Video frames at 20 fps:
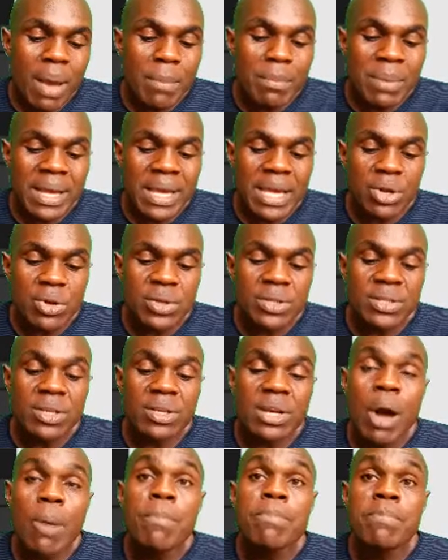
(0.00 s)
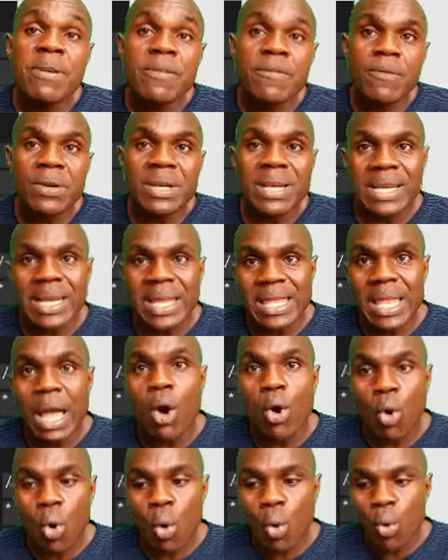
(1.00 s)
blinking cursor now before the letter
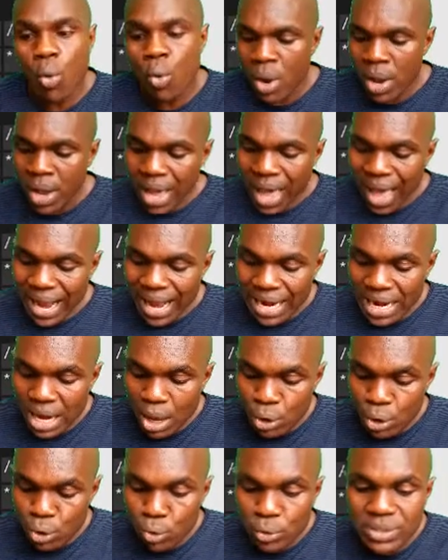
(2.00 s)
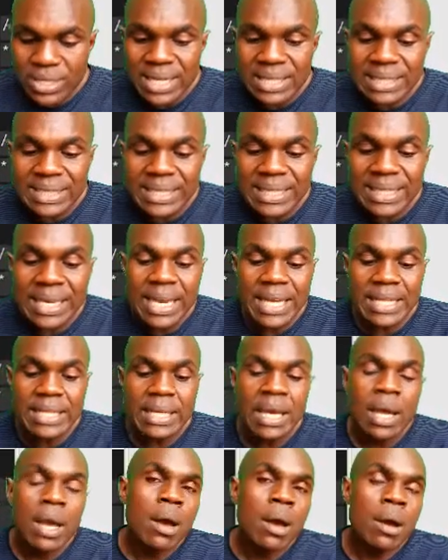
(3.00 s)
O, I can now use the delete
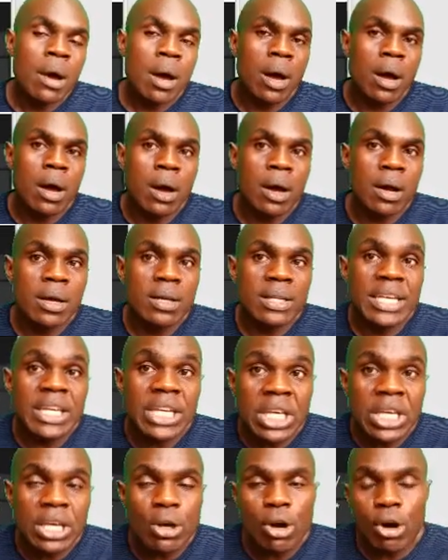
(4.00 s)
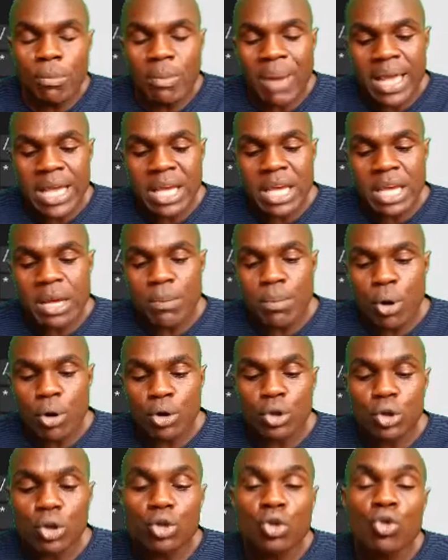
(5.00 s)
key on my
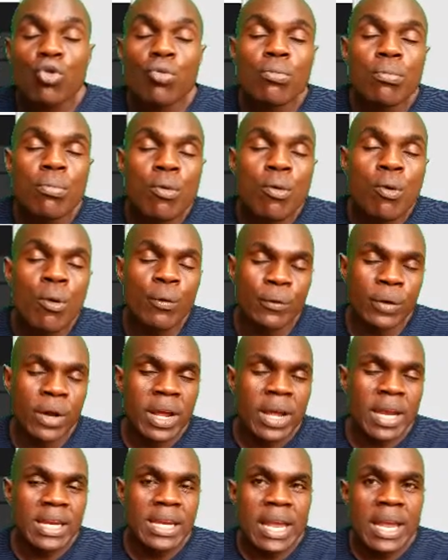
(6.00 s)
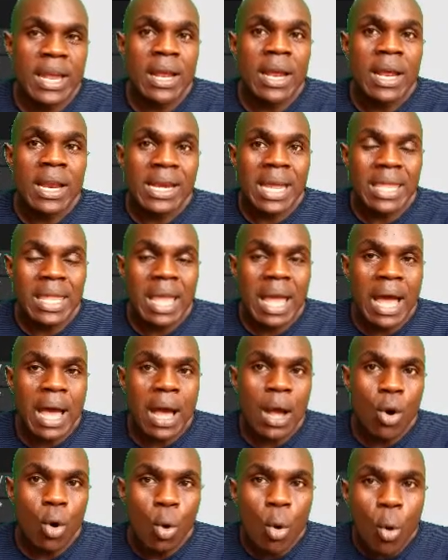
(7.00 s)
keyboard to remove the
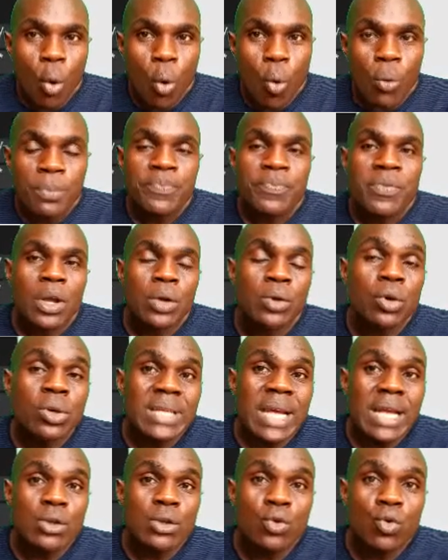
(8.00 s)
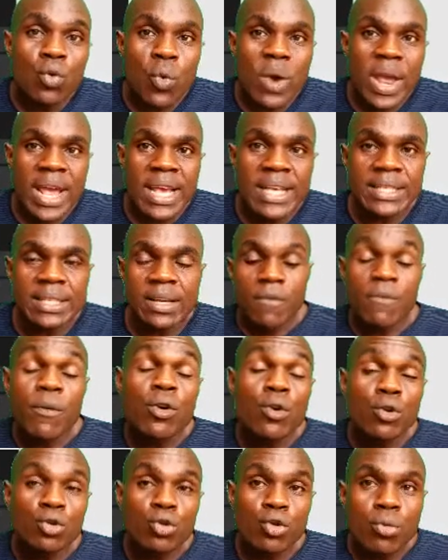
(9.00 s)
letter O. Those are two ways for
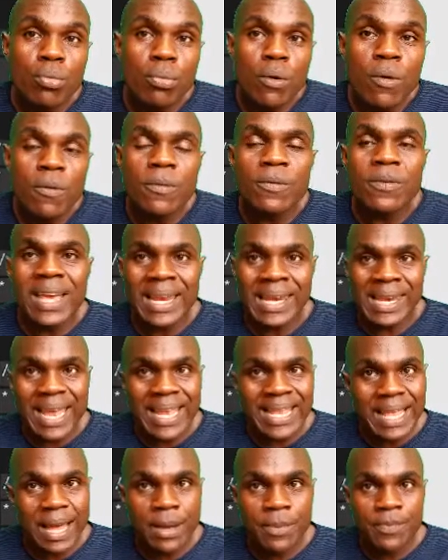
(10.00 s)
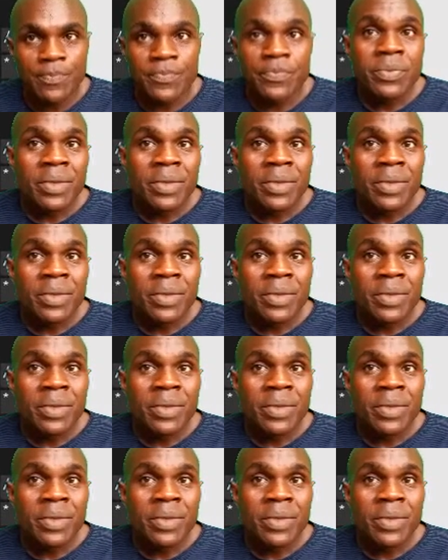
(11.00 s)
you to remove a letter.